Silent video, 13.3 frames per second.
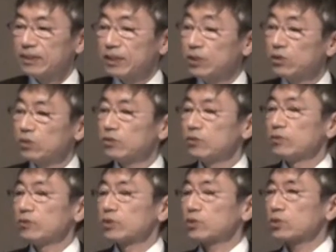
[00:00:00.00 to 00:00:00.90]

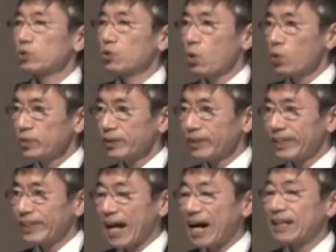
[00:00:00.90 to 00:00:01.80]
into
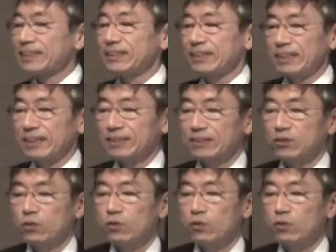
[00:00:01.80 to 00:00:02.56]
strongly acidic,